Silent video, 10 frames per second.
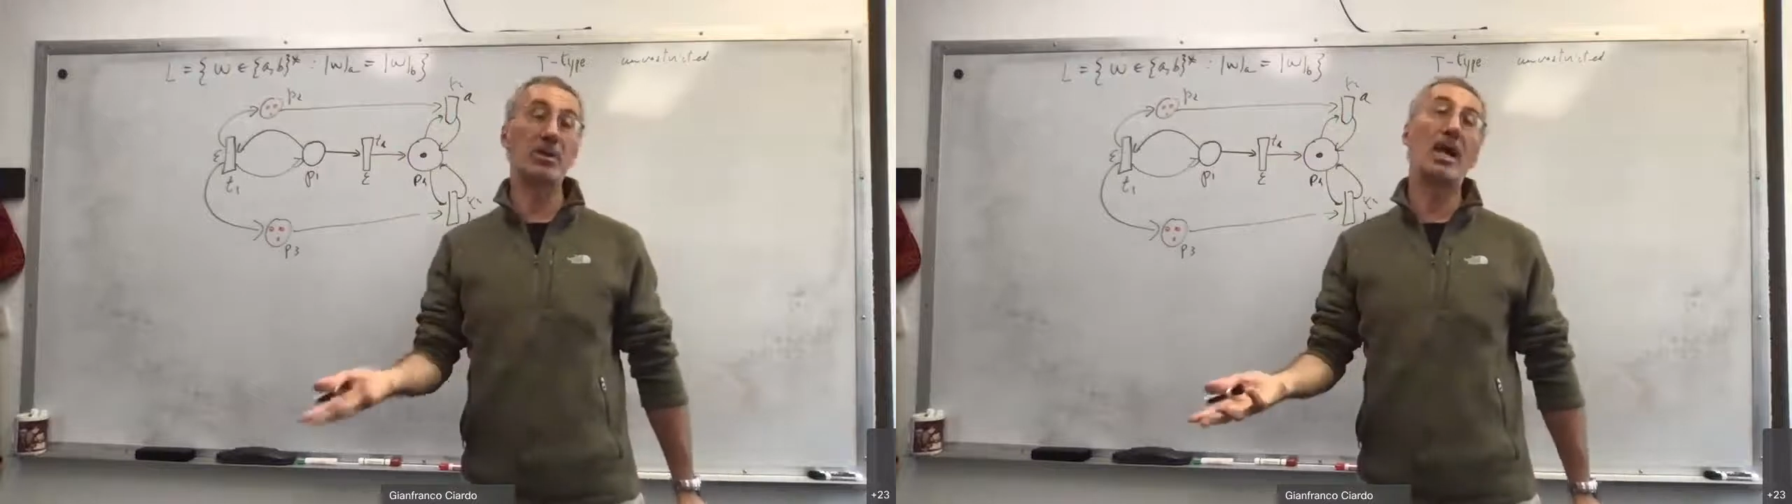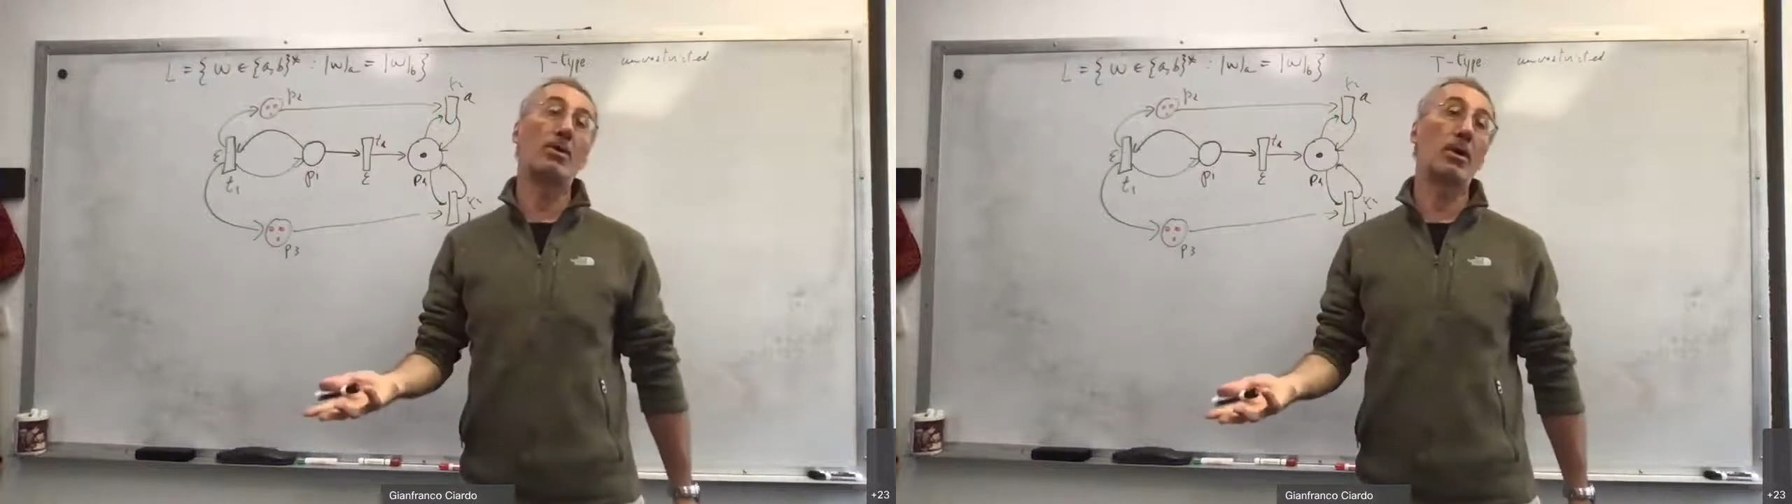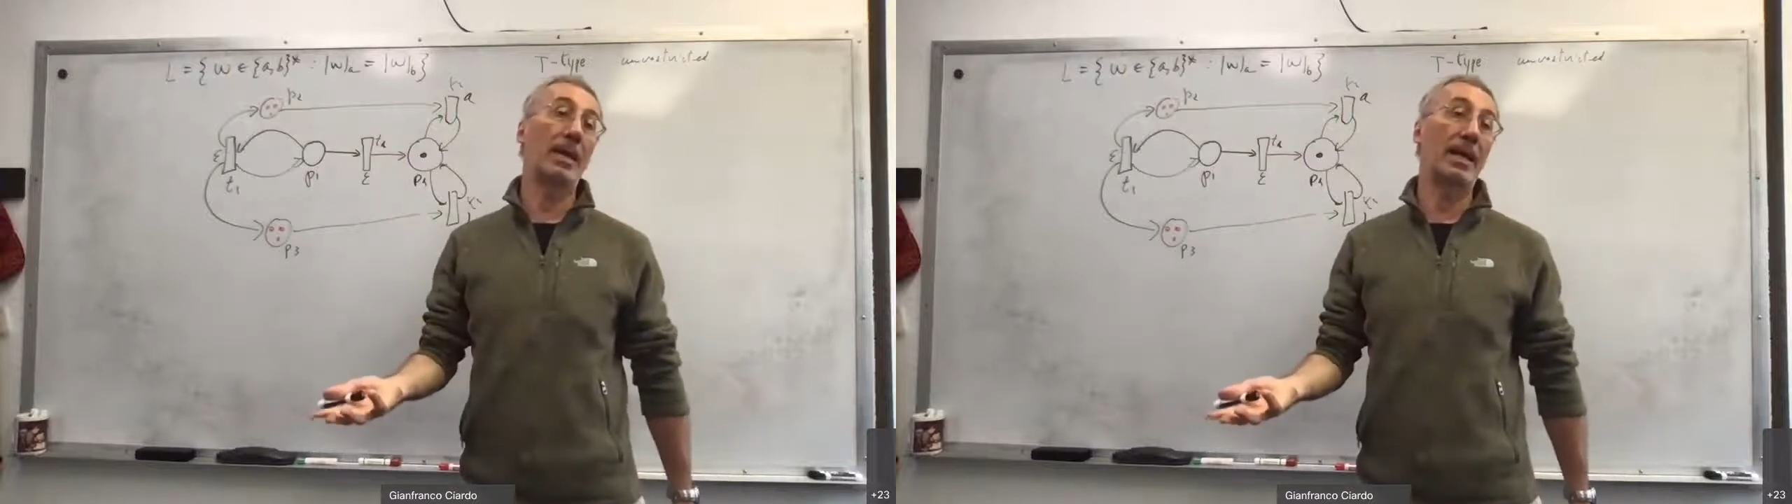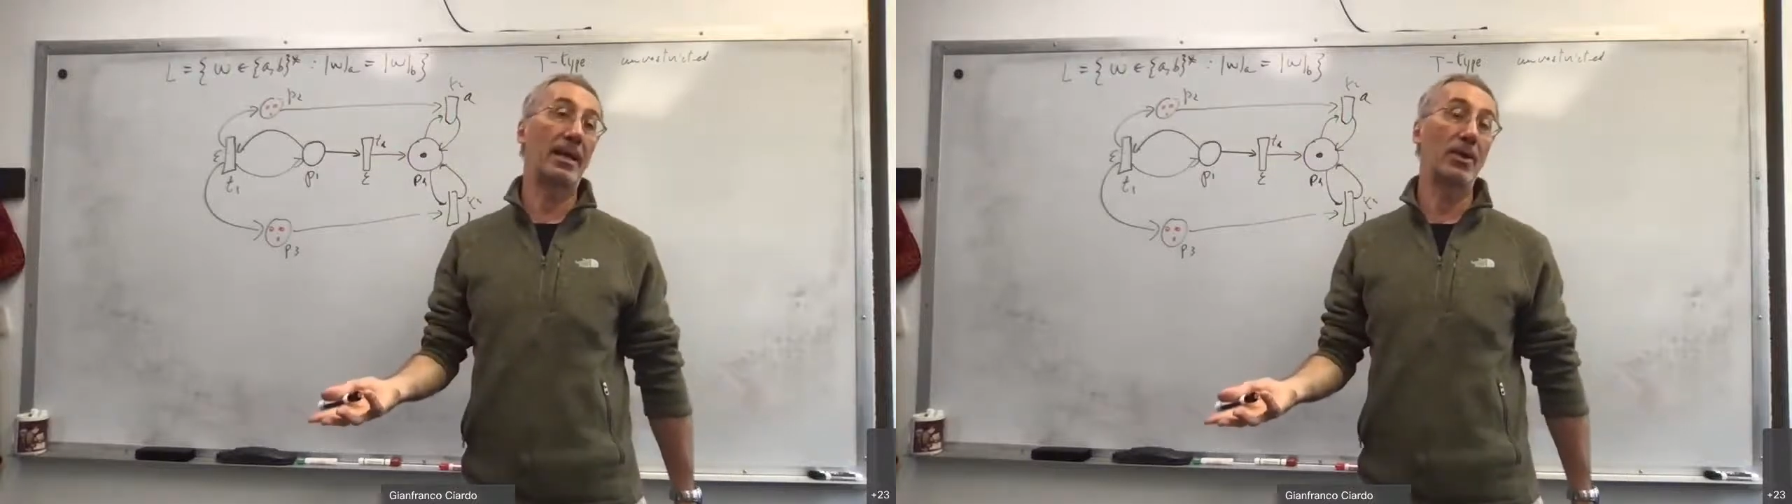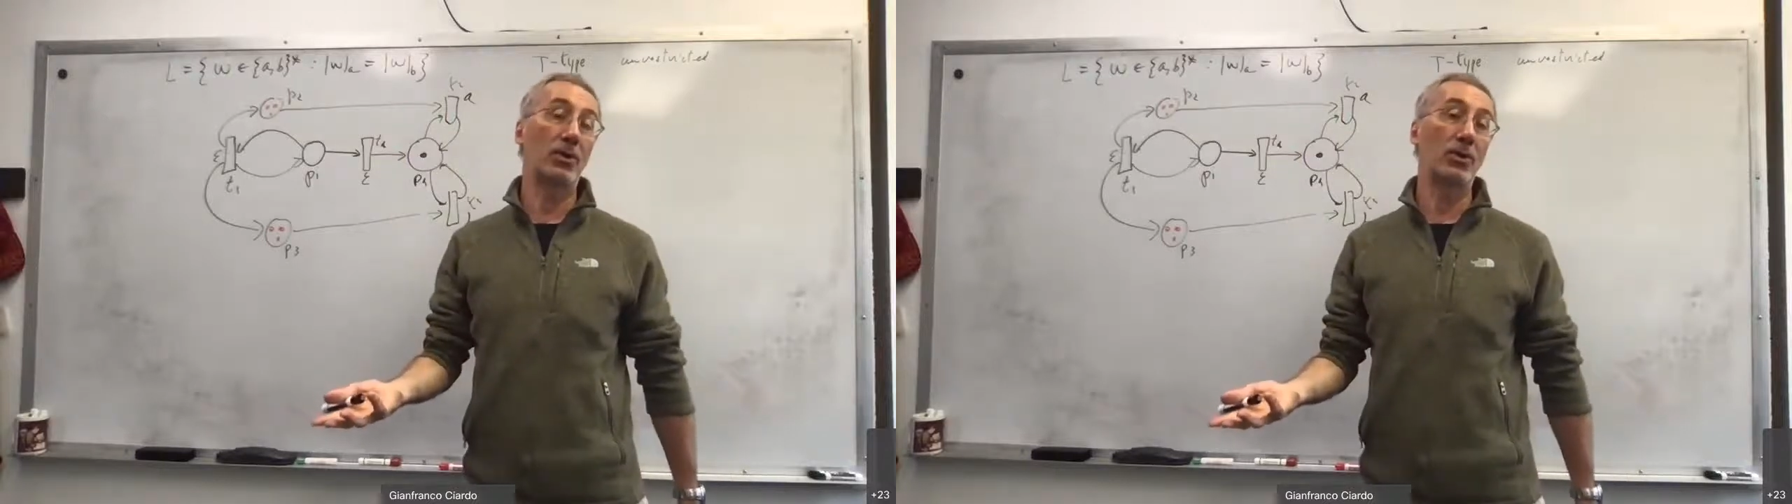down automata
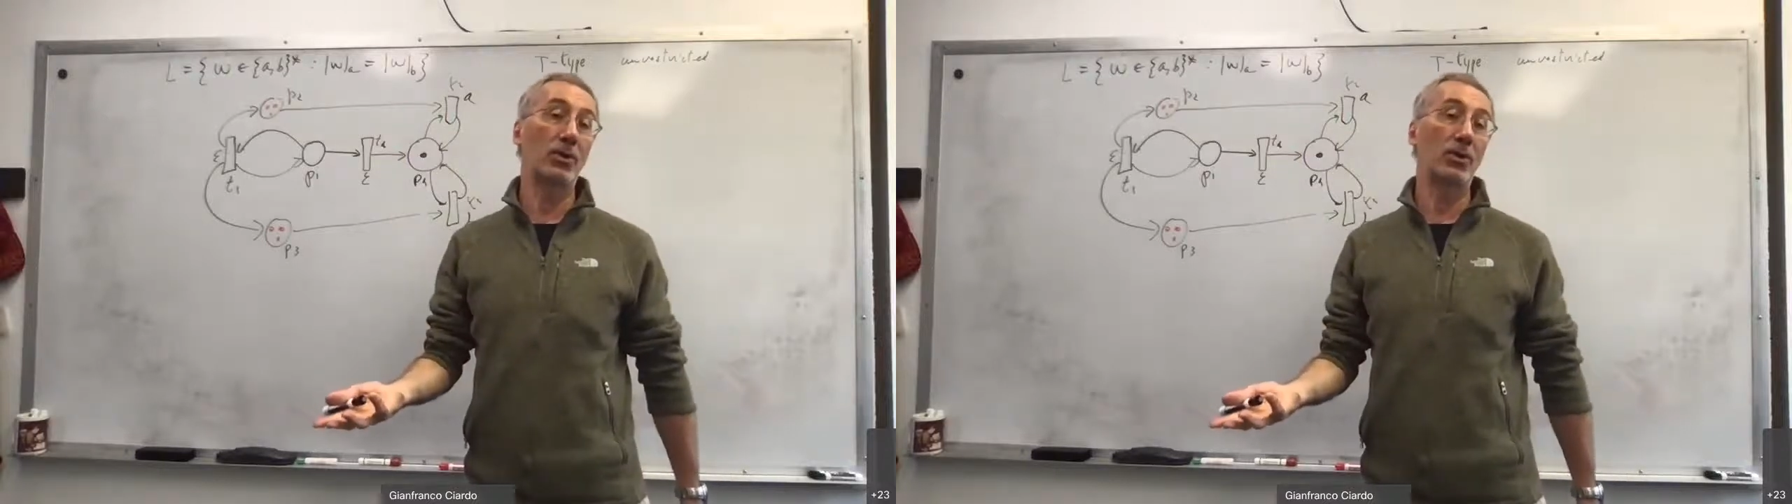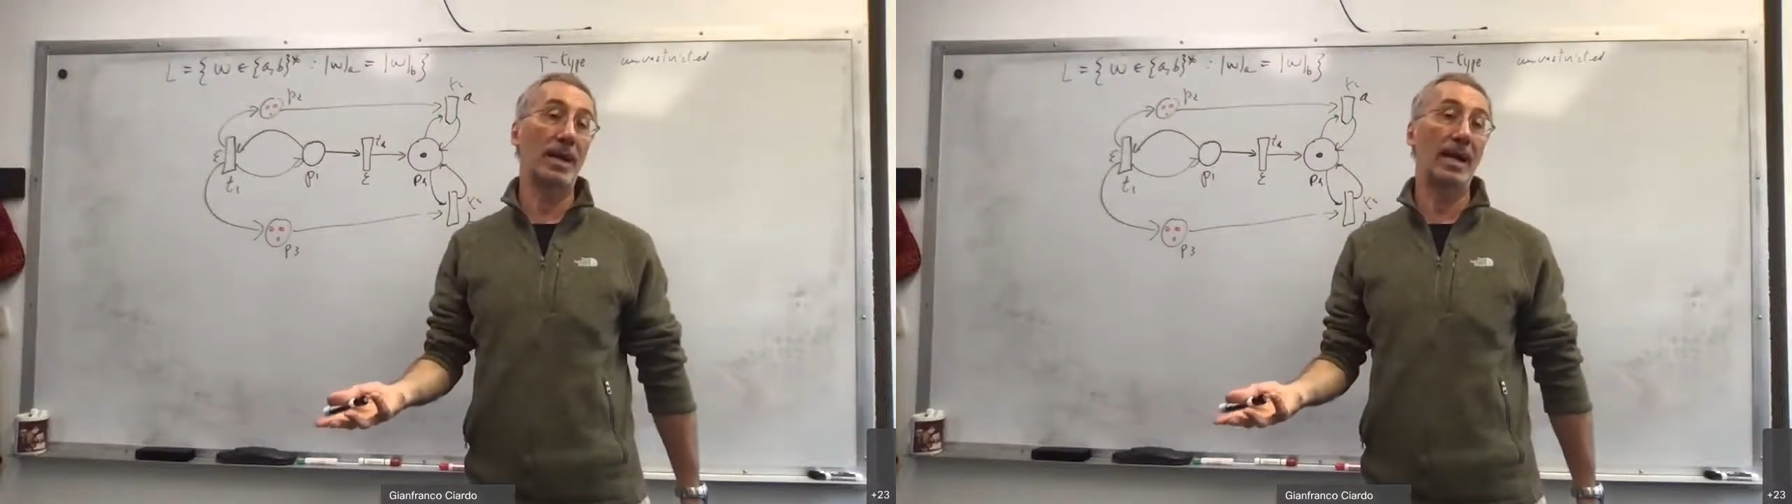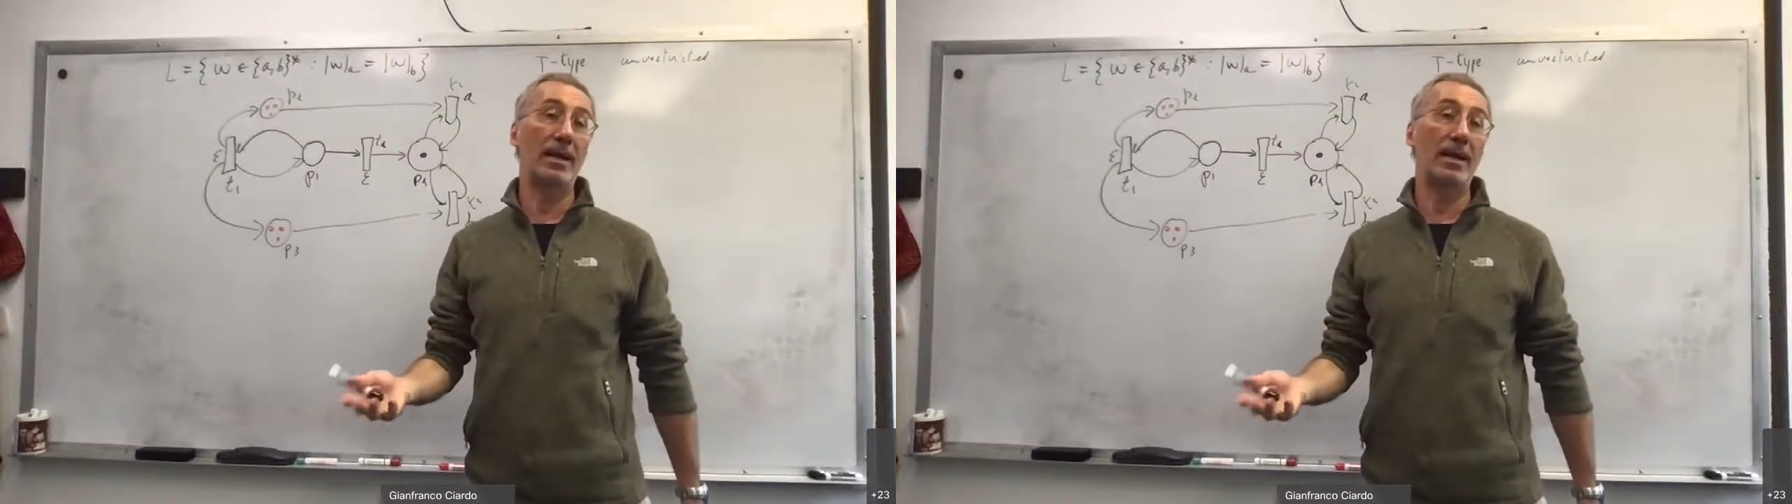cannot do, right?